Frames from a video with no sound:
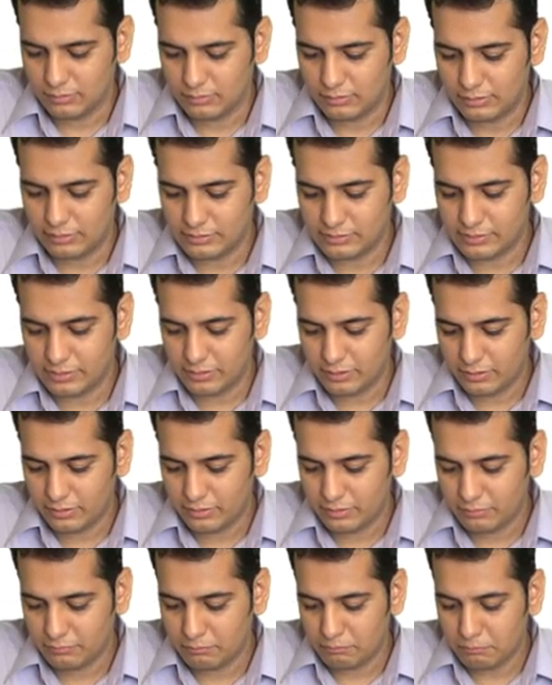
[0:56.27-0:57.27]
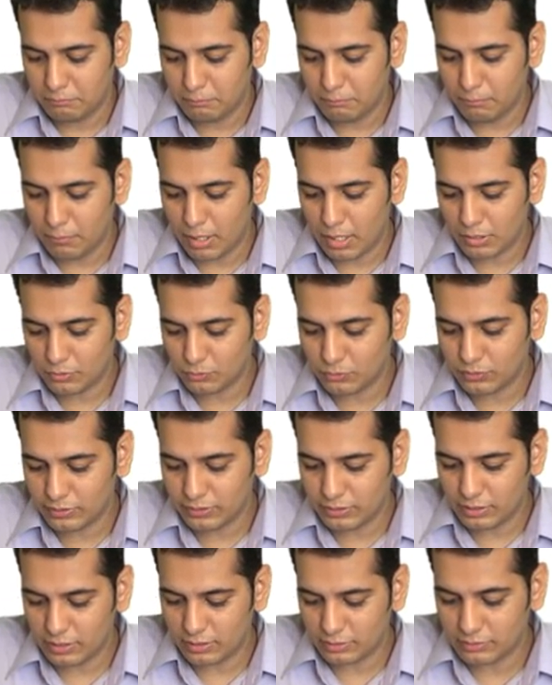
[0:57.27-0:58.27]
let's say, Maruti
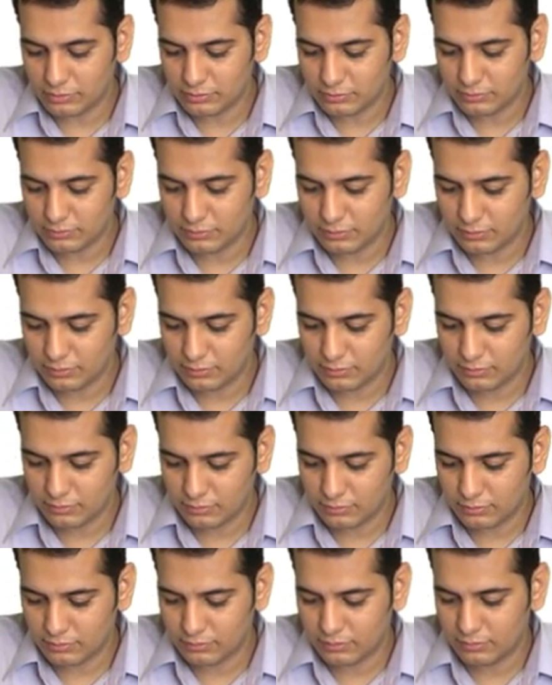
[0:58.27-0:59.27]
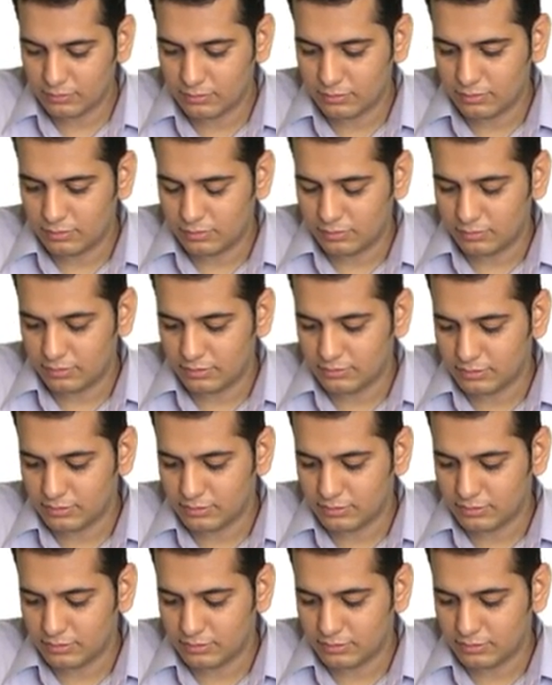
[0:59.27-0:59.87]
car. The